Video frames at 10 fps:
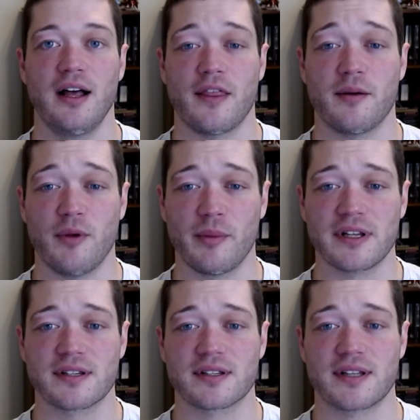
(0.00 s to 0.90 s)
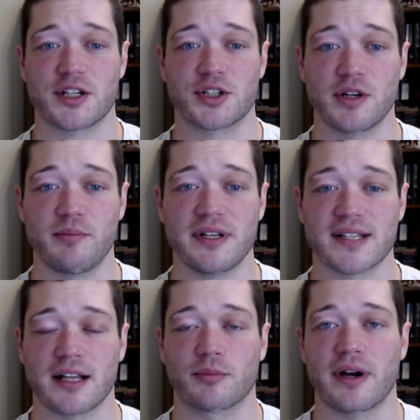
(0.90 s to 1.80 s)
the moments that should be
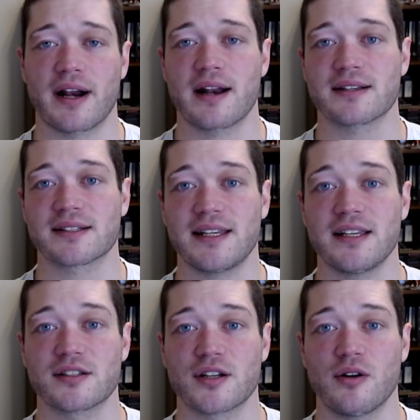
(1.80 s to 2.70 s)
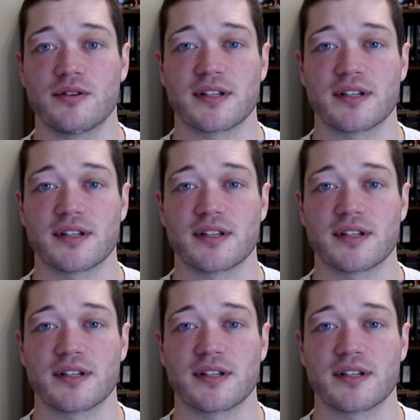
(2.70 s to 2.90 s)
celebrated as keystones